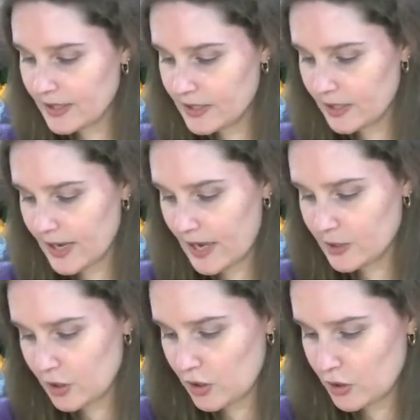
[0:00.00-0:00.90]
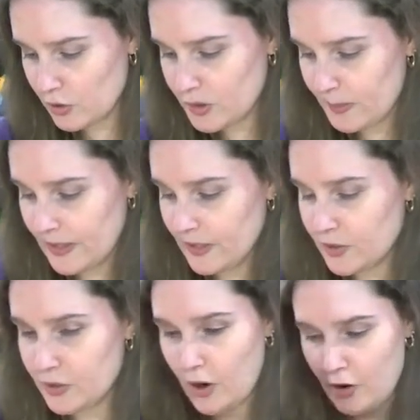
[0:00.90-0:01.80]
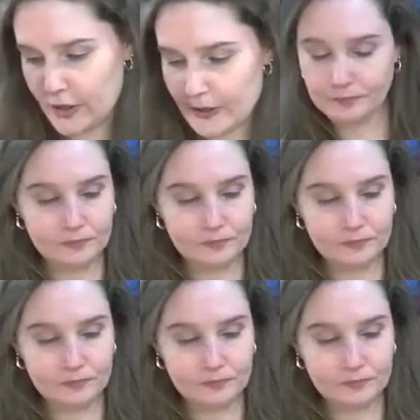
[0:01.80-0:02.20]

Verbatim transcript: to get your spinning started.